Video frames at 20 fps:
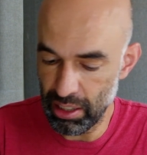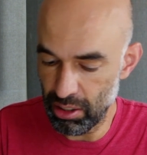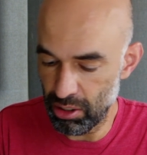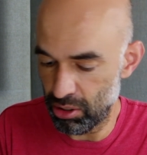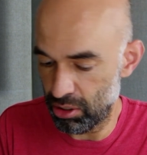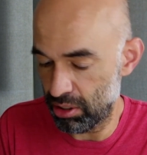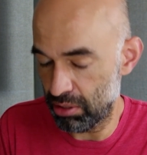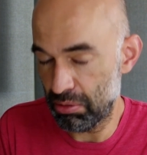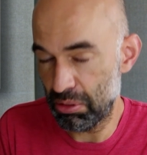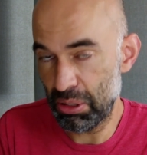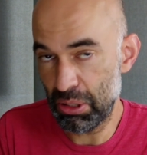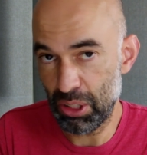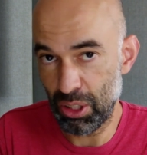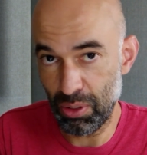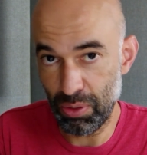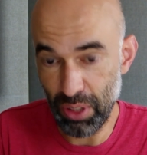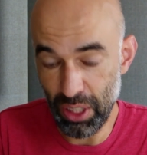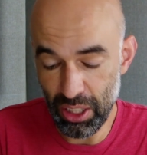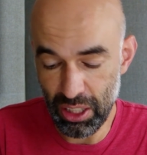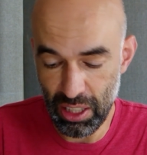or it's
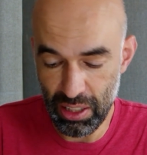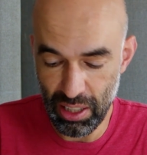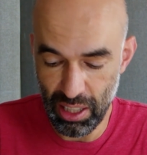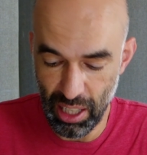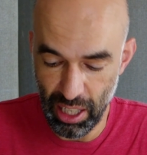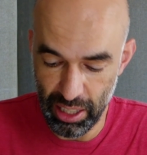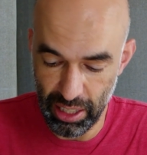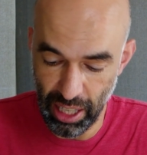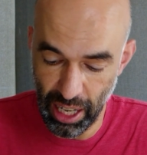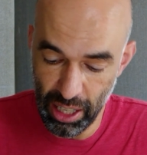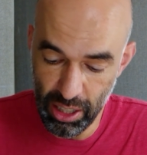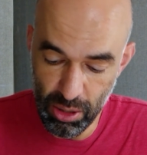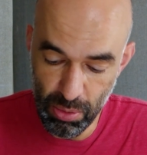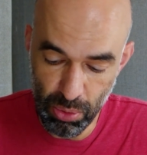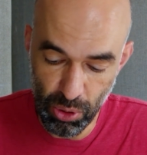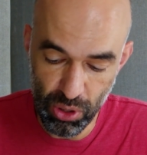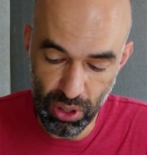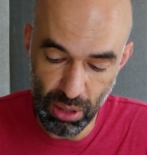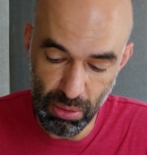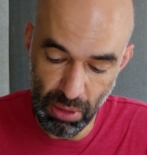configured as a line
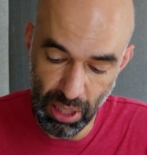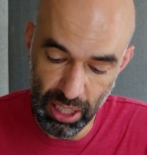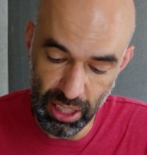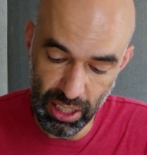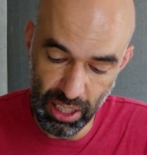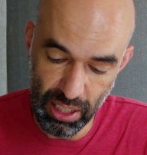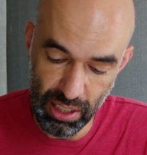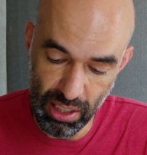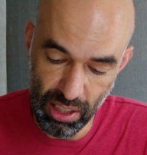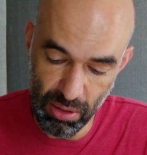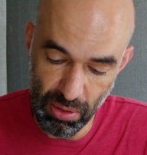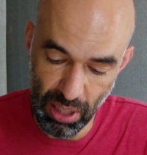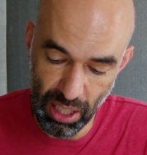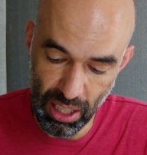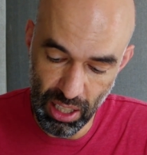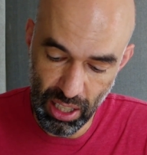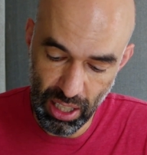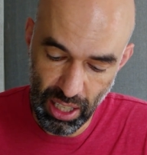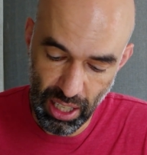output in my case as well.